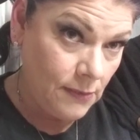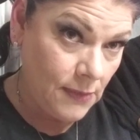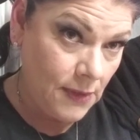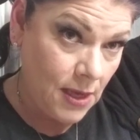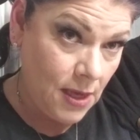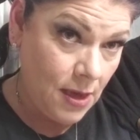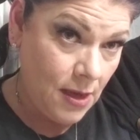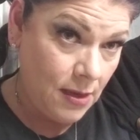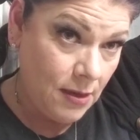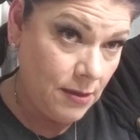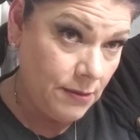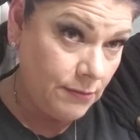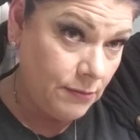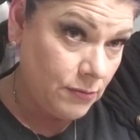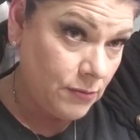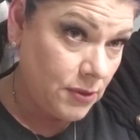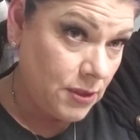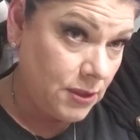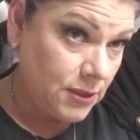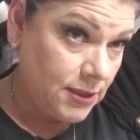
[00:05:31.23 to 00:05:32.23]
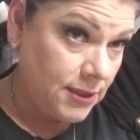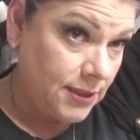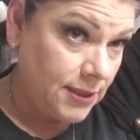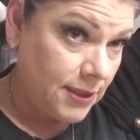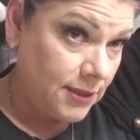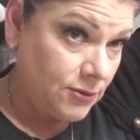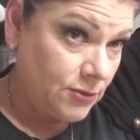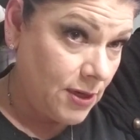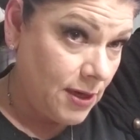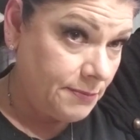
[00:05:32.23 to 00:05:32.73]
Okay, we're gonna let
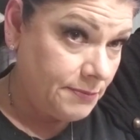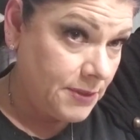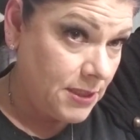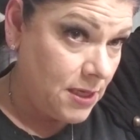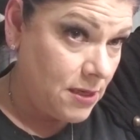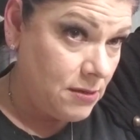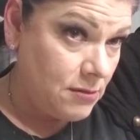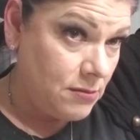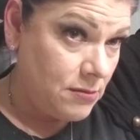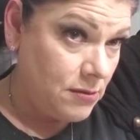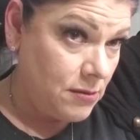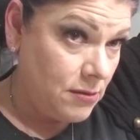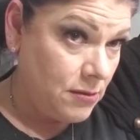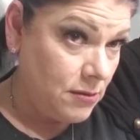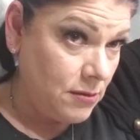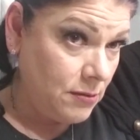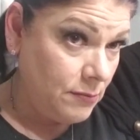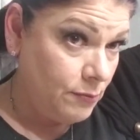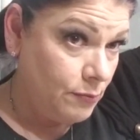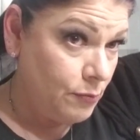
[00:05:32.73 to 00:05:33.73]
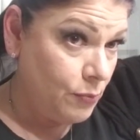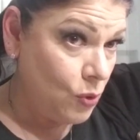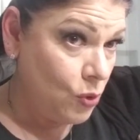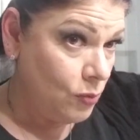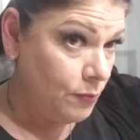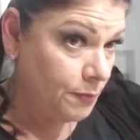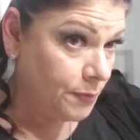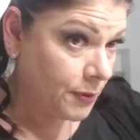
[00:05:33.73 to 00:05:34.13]
that drop down. Boop.